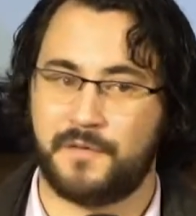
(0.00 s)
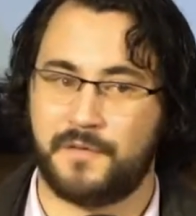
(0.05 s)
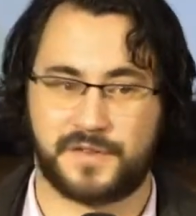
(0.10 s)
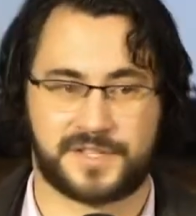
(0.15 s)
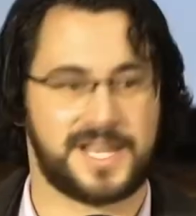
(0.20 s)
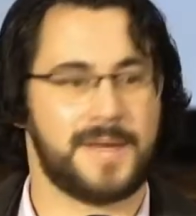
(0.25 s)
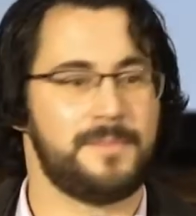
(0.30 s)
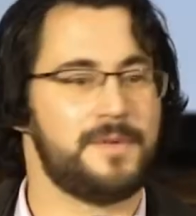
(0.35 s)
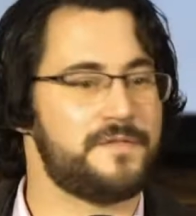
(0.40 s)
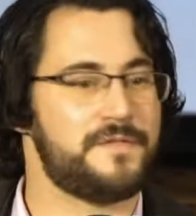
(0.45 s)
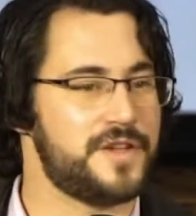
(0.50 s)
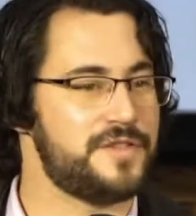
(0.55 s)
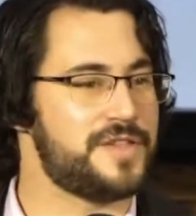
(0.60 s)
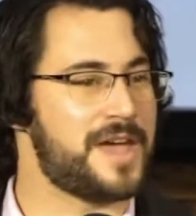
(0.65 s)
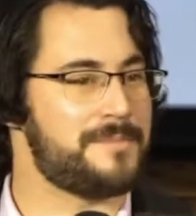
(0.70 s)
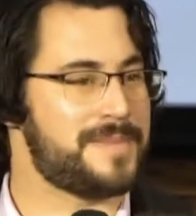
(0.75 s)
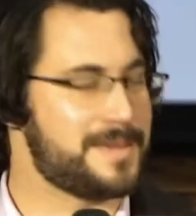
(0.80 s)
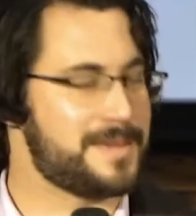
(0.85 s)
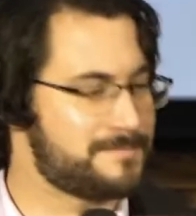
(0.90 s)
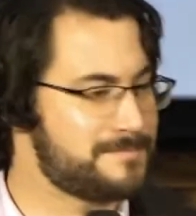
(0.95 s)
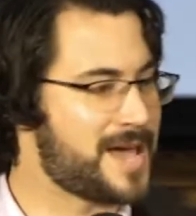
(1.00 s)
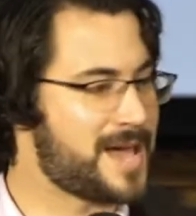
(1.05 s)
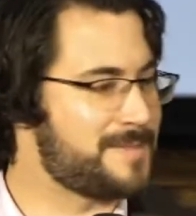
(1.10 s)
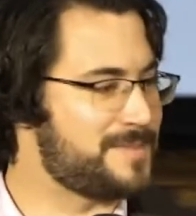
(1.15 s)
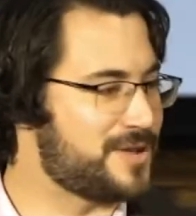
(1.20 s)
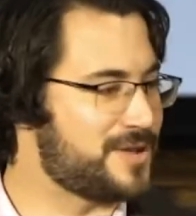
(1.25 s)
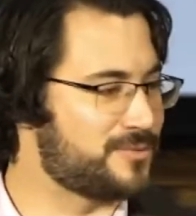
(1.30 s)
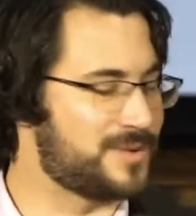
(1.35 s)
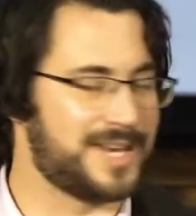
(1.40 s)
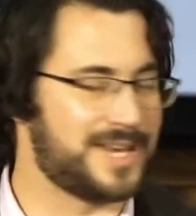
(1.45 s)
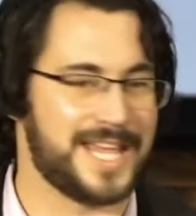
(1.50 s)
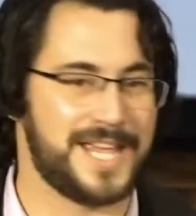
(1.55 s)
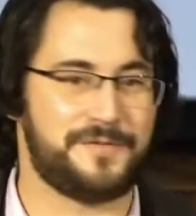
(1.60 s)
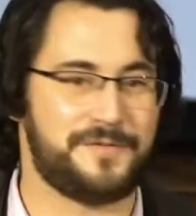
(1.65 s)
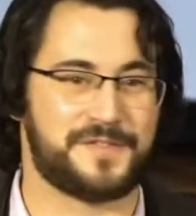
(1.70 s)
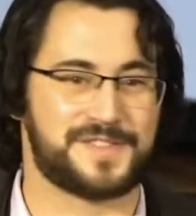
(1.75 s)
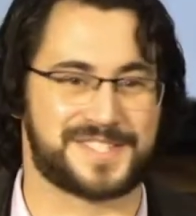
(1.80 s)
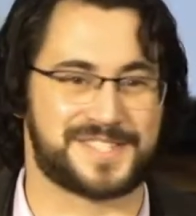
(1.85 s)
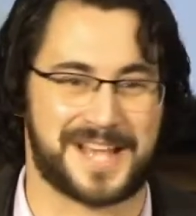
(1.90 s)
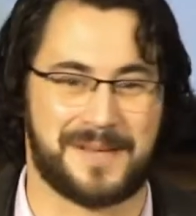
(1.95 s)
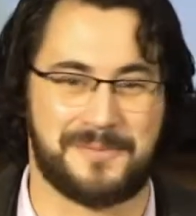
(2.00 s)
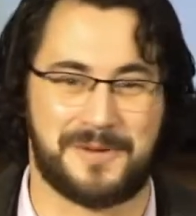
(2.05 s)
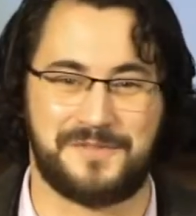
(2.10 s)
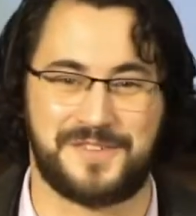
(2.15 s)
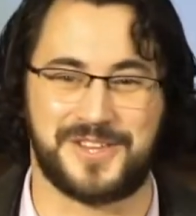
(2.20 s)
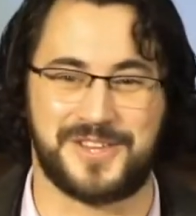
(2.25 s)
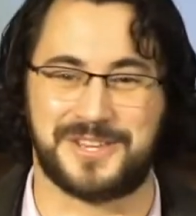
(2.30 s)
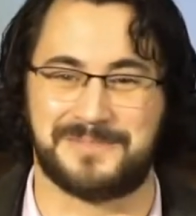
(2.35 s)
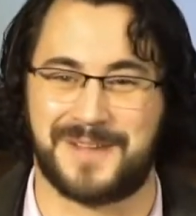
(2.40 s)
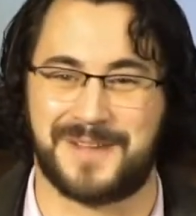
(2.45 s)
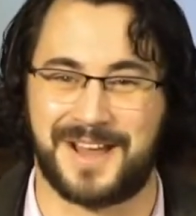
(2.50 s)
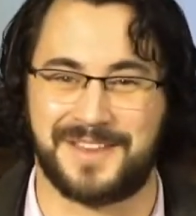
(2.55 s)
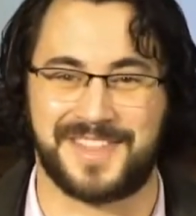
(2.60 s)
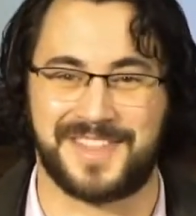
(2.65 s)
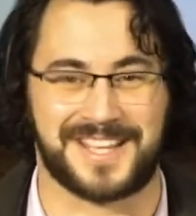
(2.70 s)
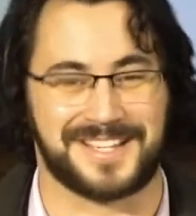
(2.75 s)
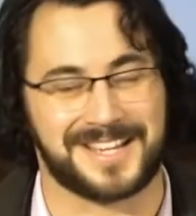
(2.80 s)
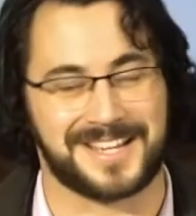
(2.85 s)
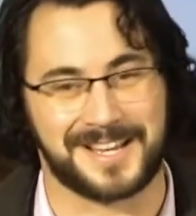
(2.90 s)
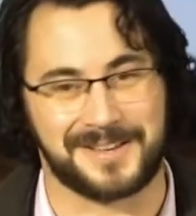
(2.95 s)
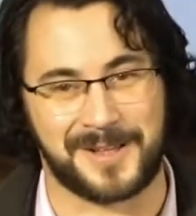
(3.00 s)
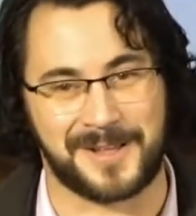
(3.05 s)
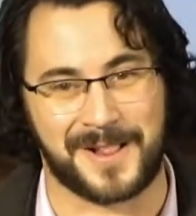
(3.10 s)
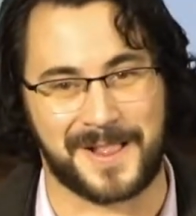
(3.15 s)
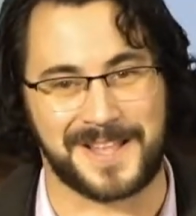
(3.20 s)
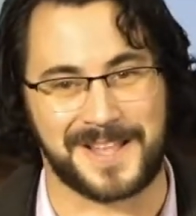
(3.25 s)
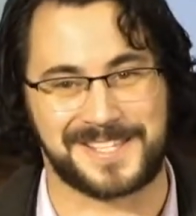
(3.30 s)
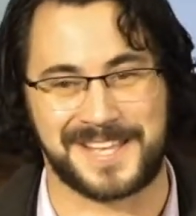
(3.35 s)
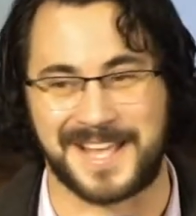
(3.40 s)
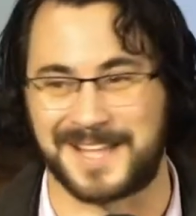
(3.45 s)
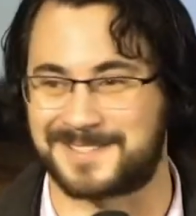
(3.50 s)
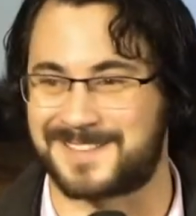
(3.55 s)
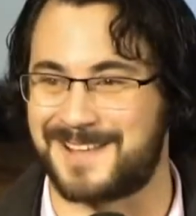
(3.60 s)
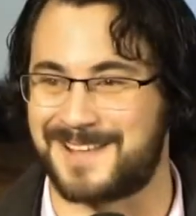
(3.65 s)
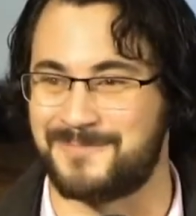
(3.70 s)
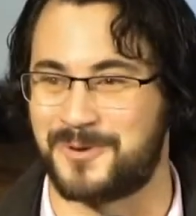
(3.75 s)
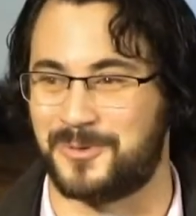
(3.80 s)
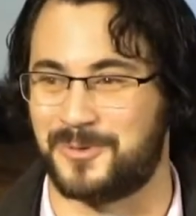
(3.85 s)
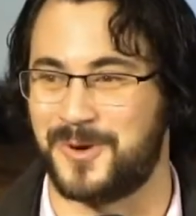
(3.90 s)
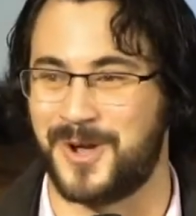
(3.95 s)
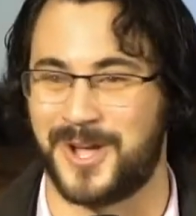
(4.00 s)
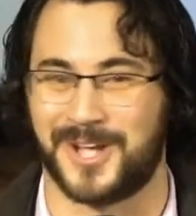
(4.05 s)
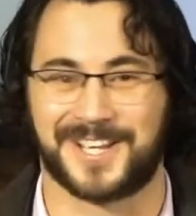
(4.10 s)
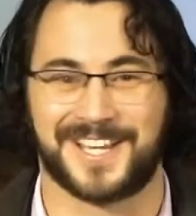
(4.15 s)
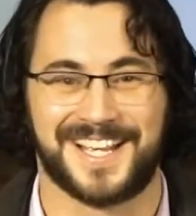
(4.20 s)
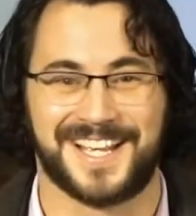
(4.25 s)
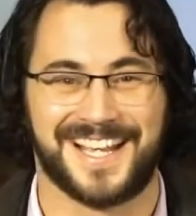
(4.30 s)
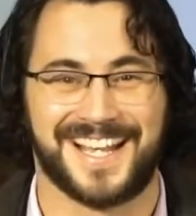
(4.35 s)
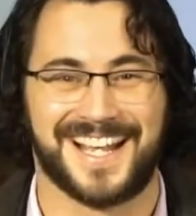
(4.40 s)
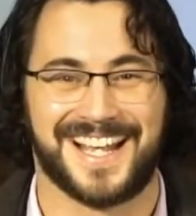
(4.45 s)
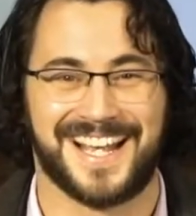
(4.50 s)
For some of you, that may be a relief. For some of you, you might think, oh, that sounds like more work.